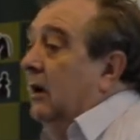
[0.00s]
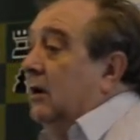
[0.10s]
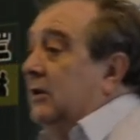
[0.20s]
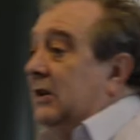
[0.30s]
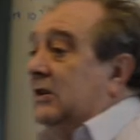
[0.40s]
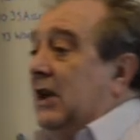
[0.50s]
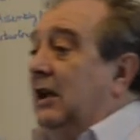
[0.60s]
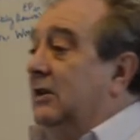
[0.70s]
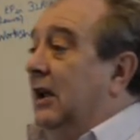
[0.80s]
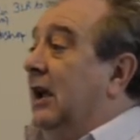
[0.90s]
because the
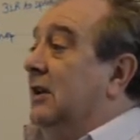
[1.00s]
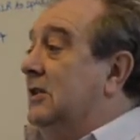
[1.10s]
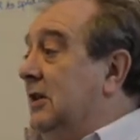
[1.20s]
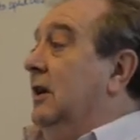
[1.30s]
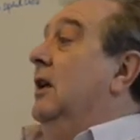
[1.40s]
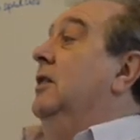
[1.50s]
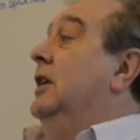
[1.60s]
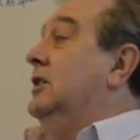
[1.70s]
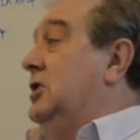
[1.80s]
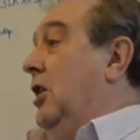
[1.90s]
centre is
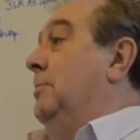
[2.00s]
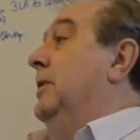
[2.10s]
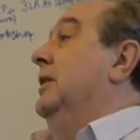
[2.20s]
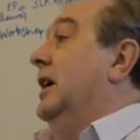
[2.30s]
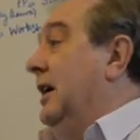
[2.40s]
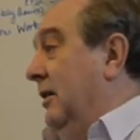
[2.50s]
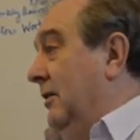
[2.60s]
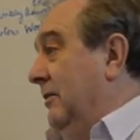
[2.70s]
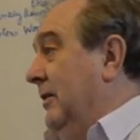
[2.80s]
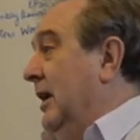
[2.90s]
the top of the hill.